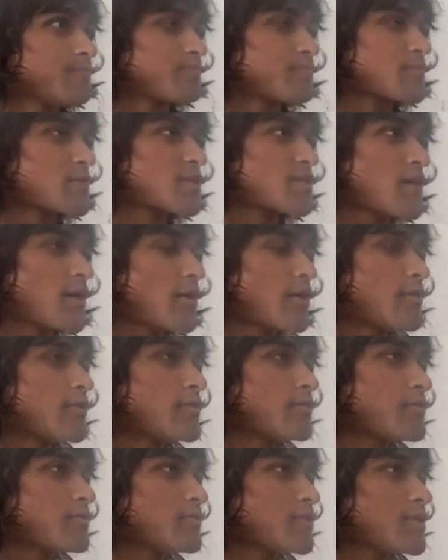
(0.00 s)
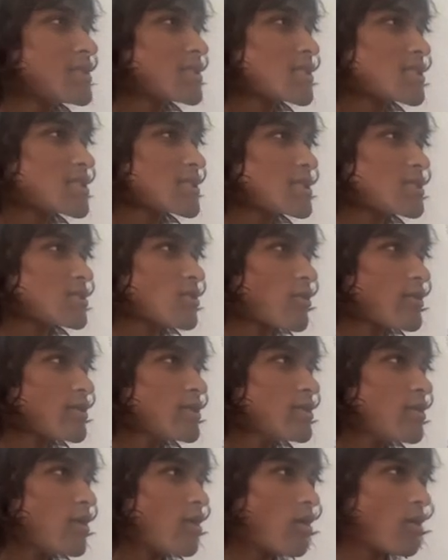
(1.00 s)
So let's just get
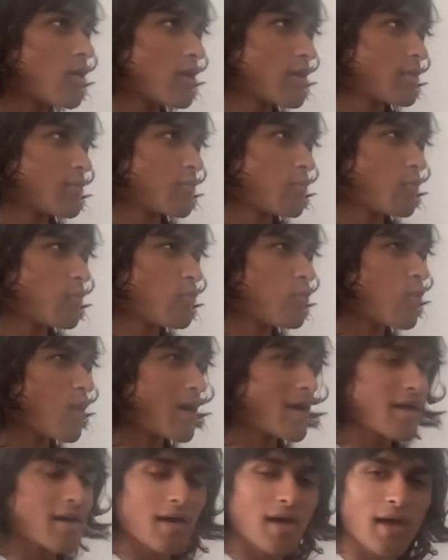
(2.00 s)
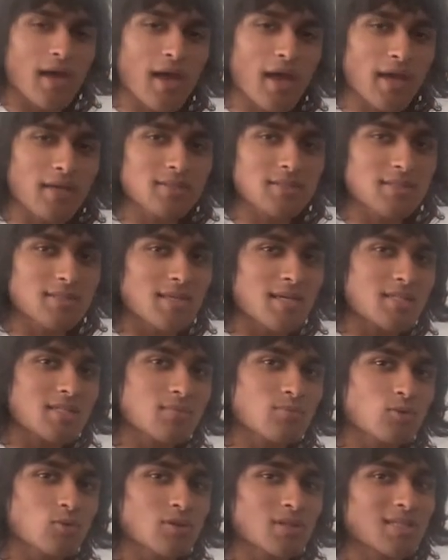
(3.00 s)
started on what
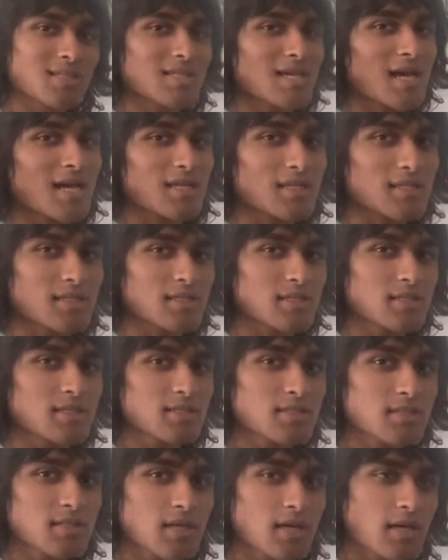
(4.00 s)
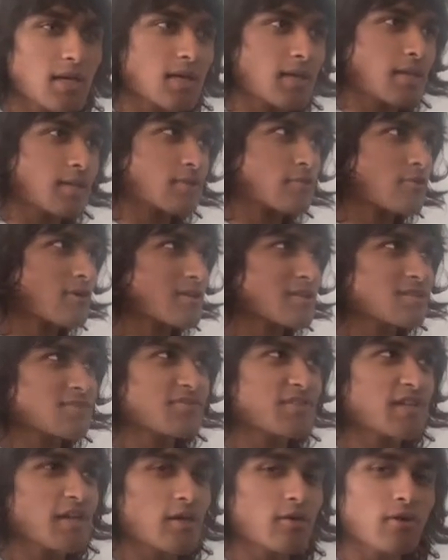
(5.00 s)
hexadecimal exactly is. Throughout this
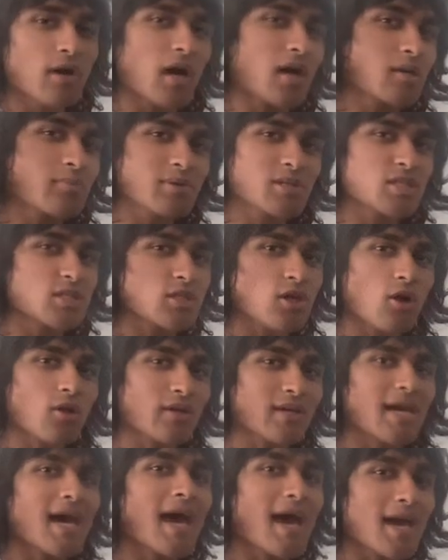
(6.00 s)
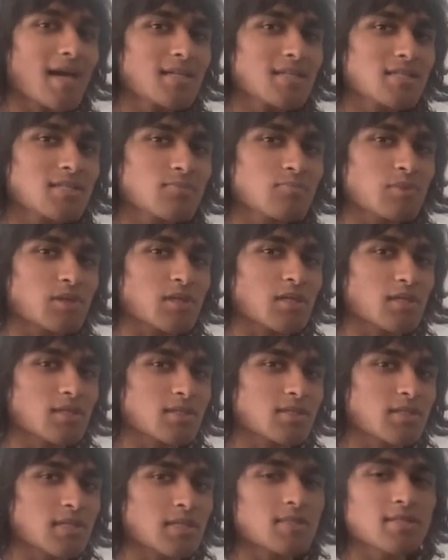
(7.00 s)
video, I'm going to be just calling it hex
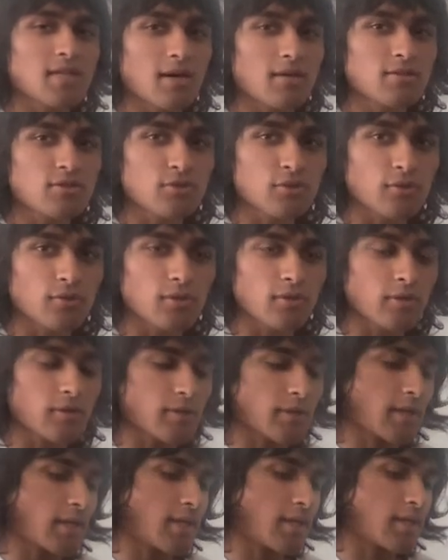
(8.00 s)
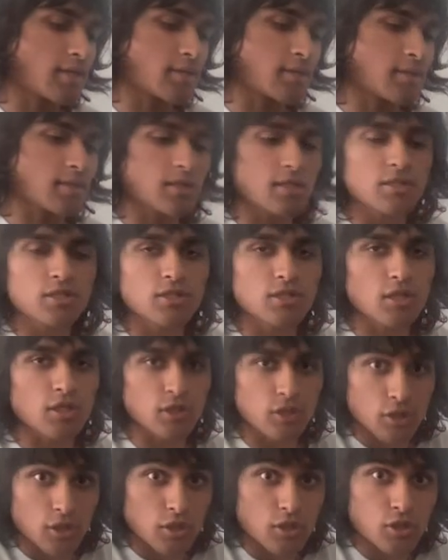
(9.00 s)
because it sounds cooler and it's
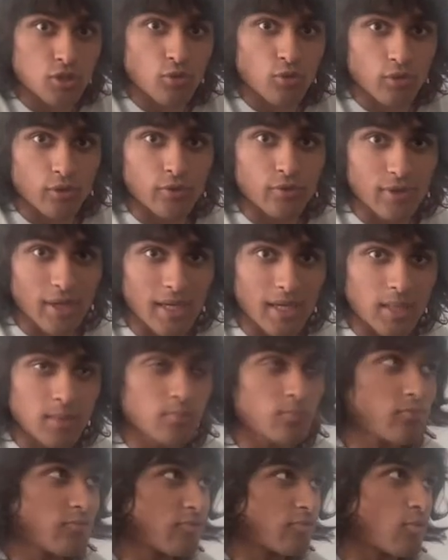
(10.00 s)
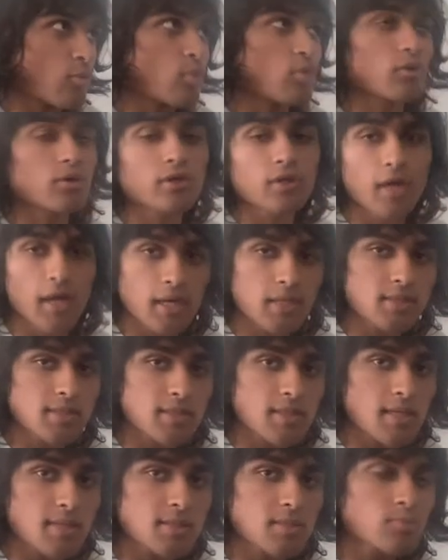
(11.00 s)
the shorter name for
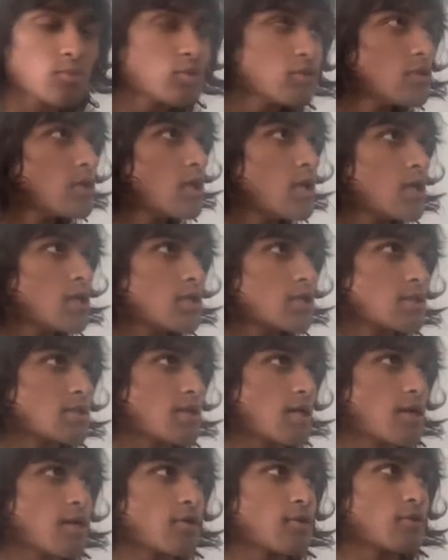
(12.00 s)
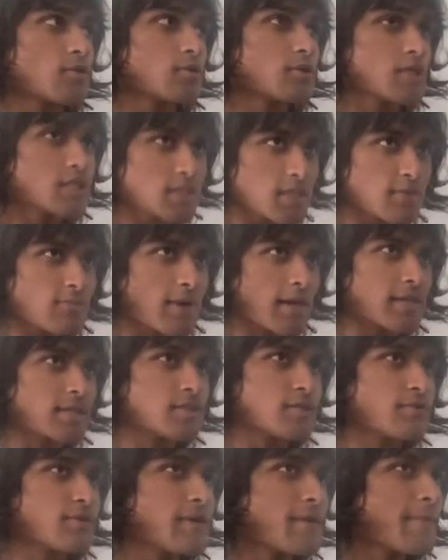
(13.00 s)
hexadecimal. So let's get right
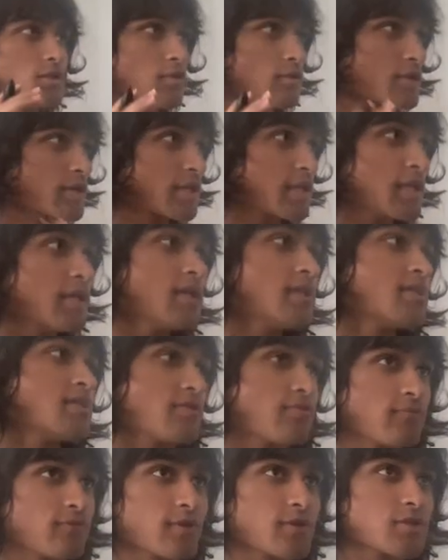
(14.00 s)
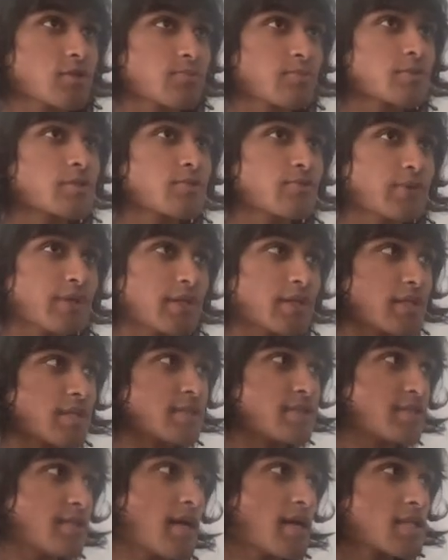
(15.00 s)
into it. So the key difference between the
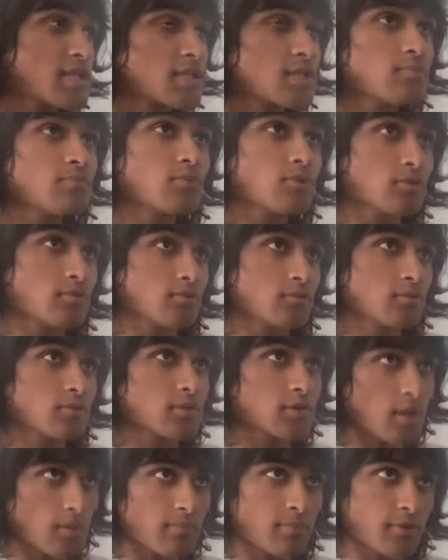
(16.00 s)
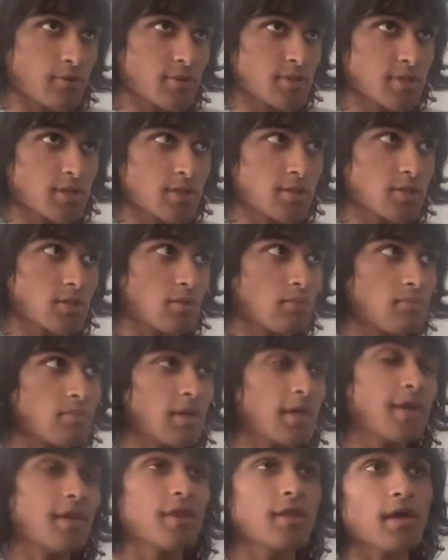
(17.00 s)
decimal number system
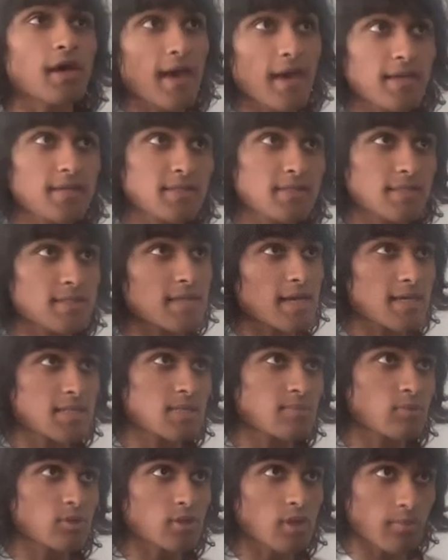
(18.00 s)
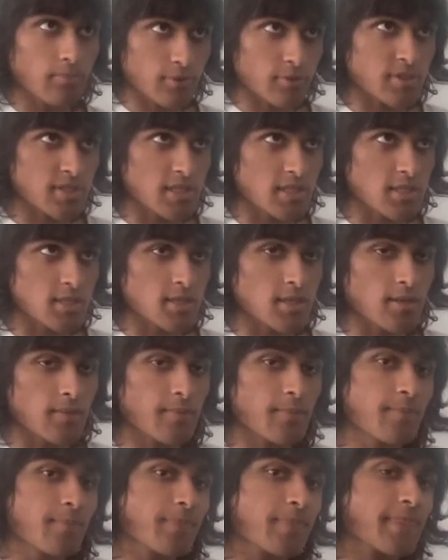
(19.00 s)
and the hexadecimal number
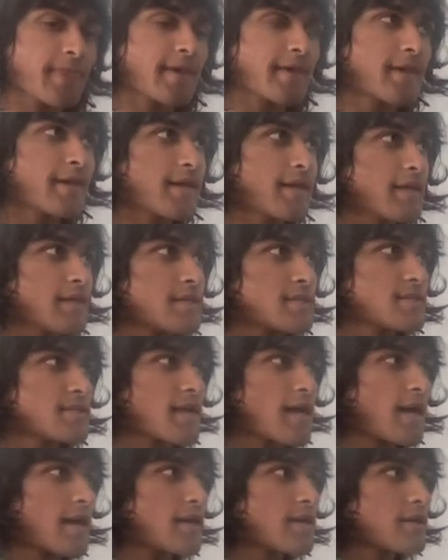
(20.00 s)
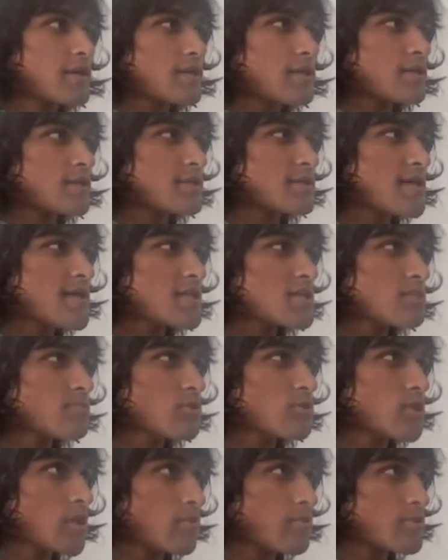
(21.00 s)
system is that the
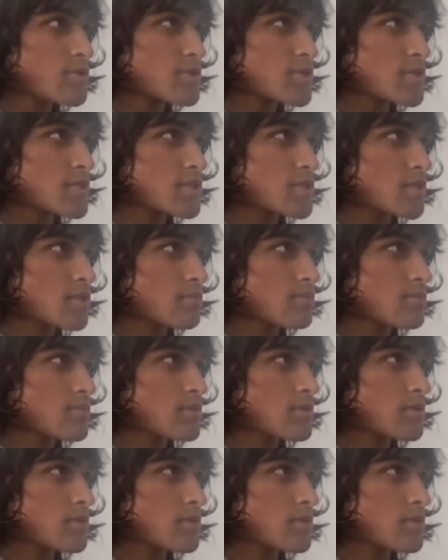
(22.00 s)
decimal number system